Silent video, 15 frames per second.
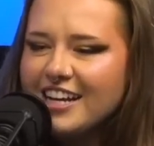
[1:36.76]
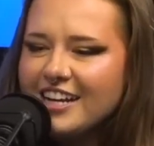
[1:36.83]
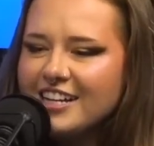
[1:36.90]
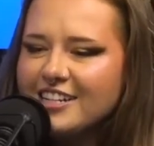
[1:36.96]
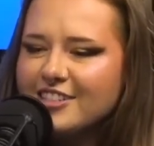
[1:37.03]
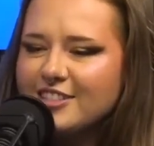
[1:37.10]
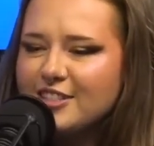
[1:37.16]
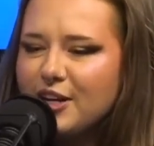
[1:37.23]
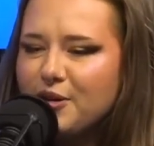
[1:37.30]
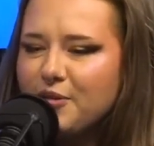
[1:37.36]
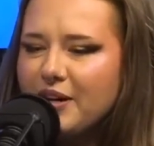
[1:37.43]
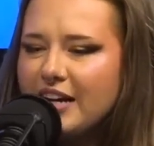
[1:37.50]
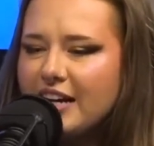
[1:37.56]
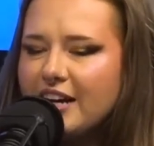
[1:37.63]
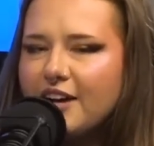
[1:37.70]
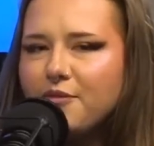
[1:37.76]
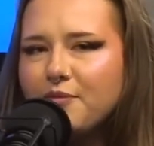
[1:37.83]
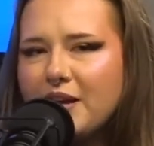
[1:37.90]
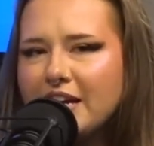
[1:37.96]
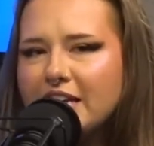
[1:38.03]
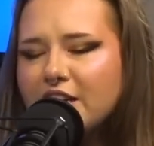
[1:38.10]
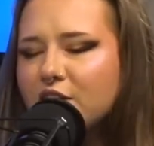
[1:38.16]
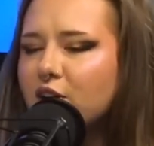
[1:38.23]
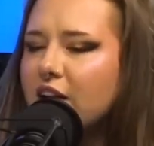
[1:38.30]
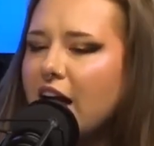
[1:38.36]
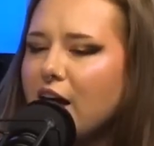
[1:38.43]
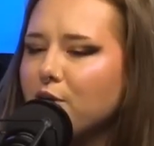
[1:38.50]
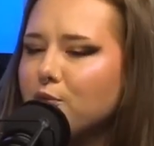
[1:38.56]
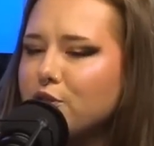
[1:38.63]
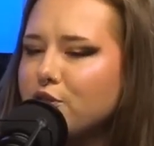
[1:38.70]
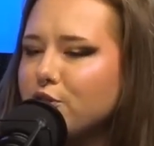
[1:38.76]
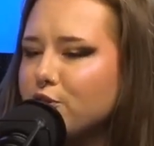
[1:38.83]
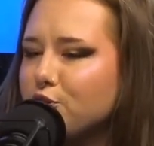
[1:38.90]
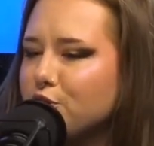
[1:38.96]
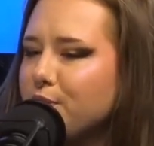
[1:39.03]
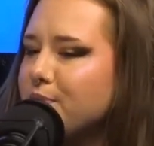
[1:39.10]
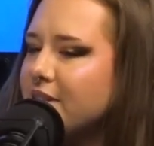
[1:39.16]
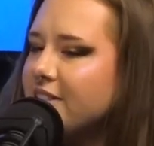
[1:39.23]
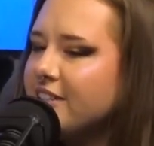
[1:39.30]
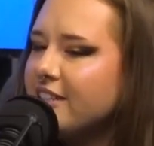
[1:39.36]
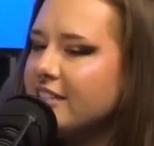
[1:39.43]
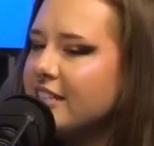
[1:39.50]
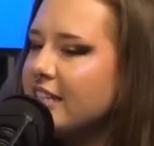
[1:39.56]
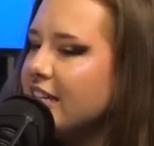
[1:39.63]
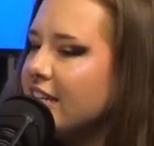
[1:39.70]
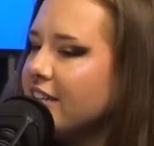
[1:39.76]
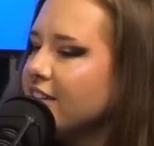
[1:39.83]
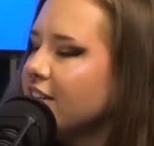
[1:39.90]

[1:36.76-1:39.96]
So, Aunt Carol, how was your trip to Disney?